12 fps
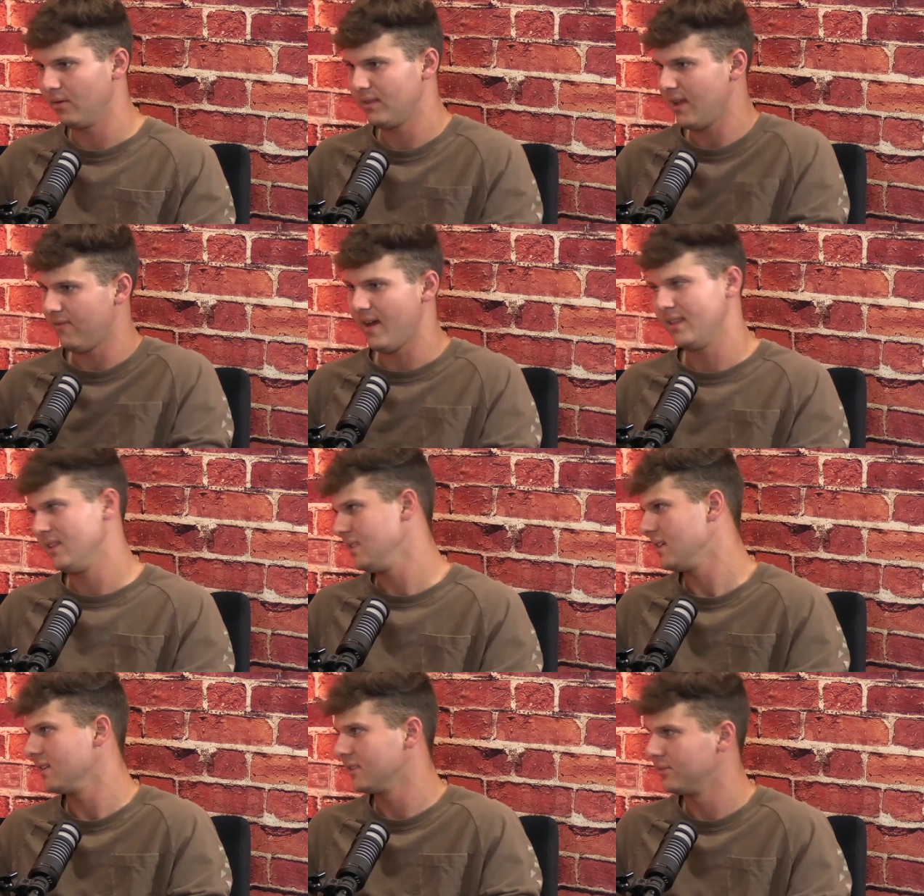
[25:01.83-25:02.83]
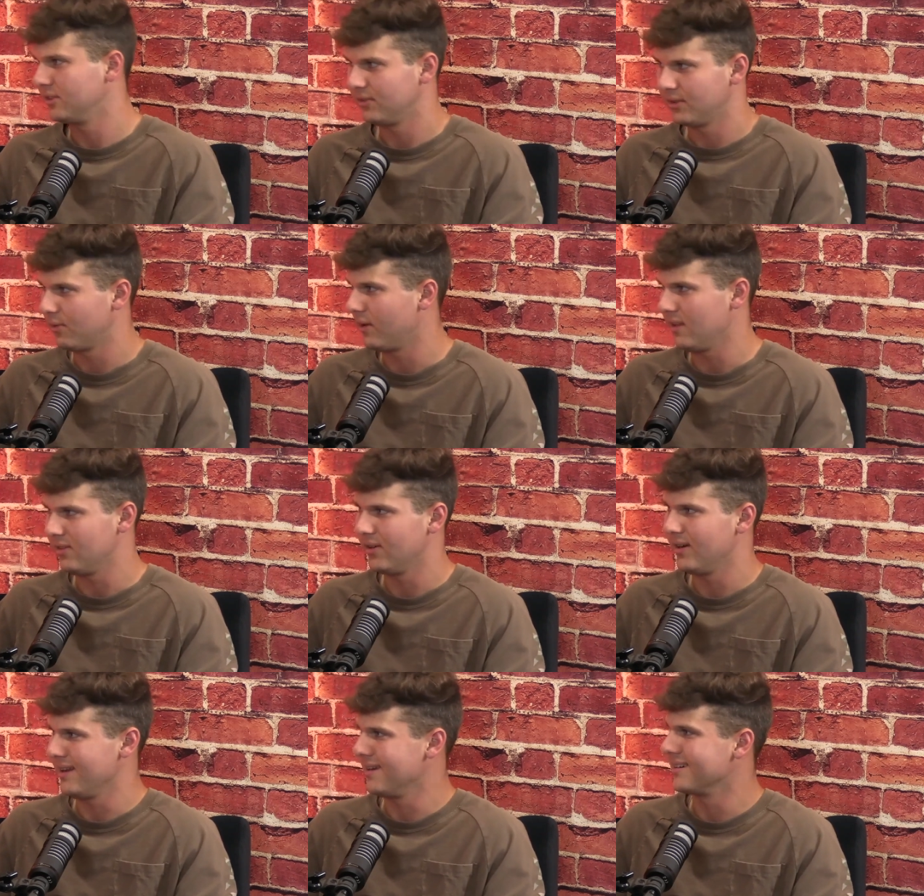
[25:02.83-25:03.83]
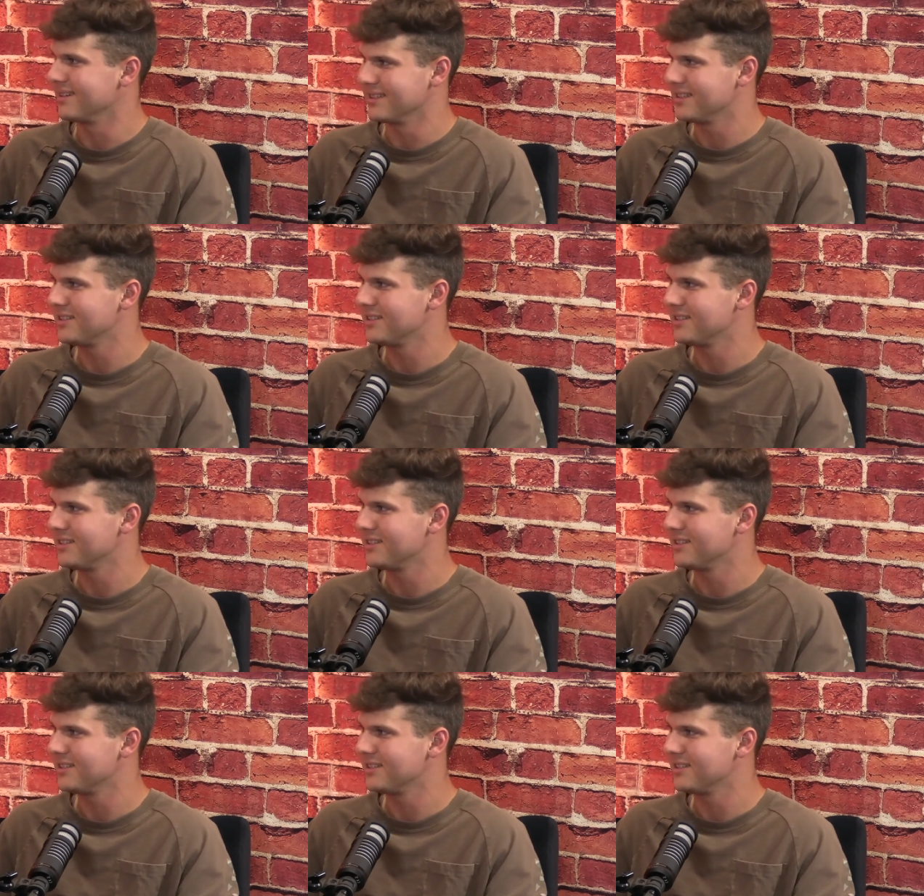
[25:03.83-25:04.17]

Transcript: they've had these customers for 20, 30 years.